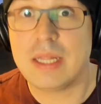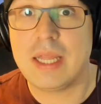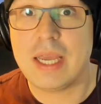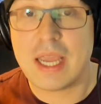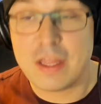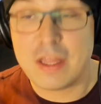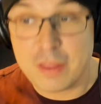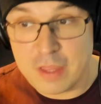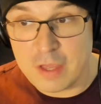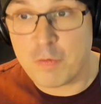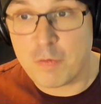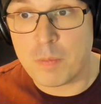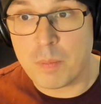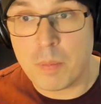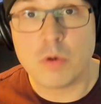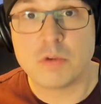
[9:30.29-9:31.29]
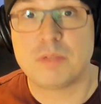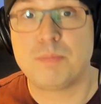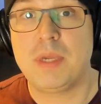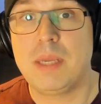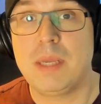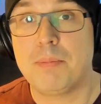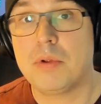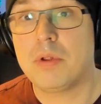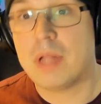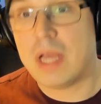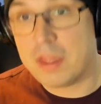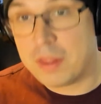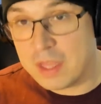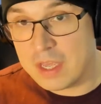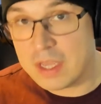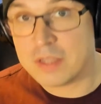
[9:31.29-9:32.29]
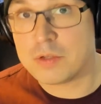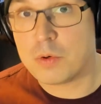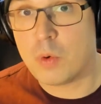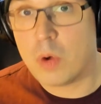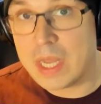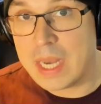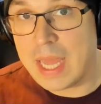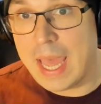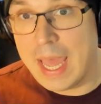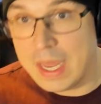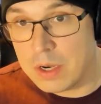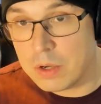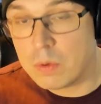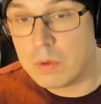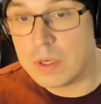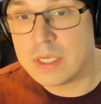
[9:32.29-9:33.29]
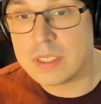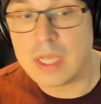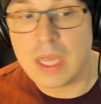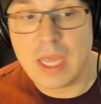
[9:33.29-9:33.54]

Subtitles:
Like I think for most people, I think it's quite adequate.